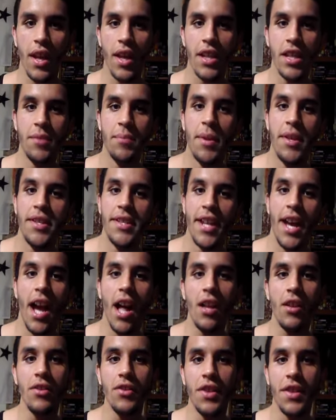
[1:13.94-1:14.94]
His
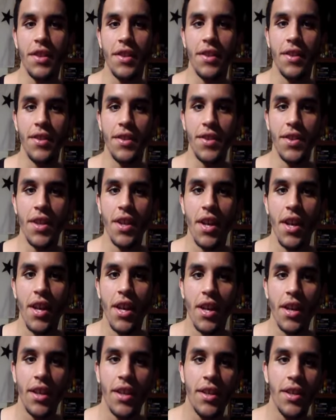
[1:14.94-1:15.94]
mentality is
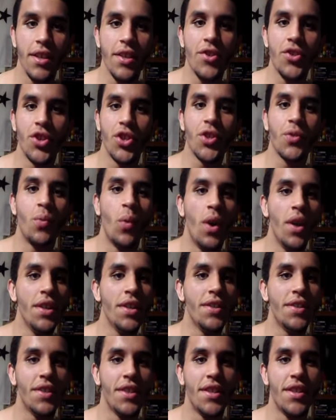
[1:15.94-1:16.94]
he just
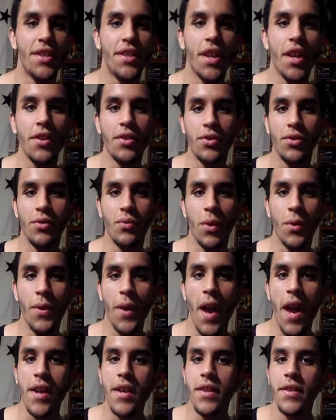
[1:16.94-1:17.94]
wants to settle
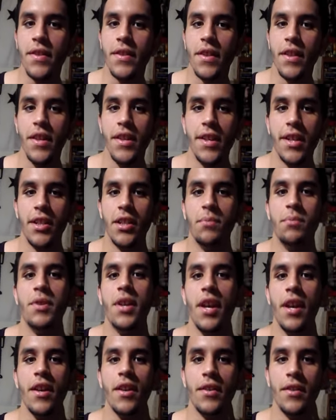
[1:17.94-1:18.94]
with anything he can
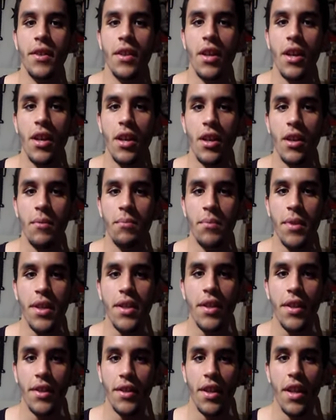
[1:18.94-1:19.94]
obtain,
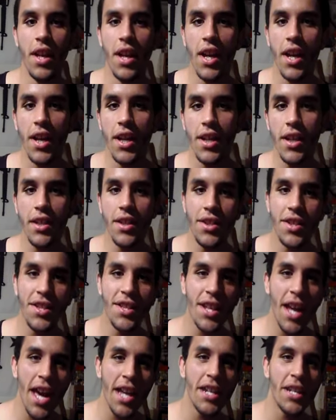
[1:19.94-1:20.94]
meaning he's
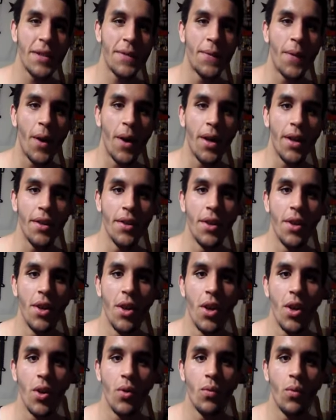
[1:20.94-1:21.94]
satisfied
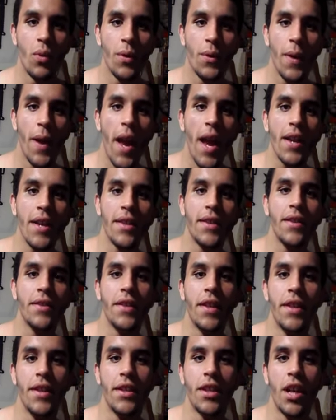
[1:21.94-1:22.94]
with anything
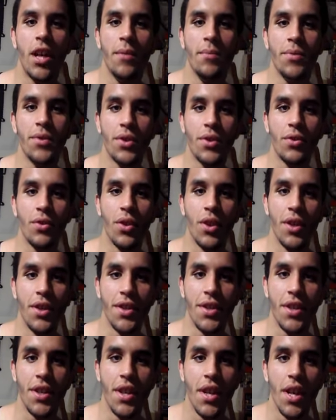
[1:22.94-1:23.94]
that he comes
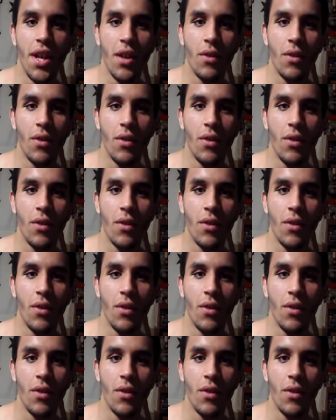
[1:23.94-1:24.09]
across,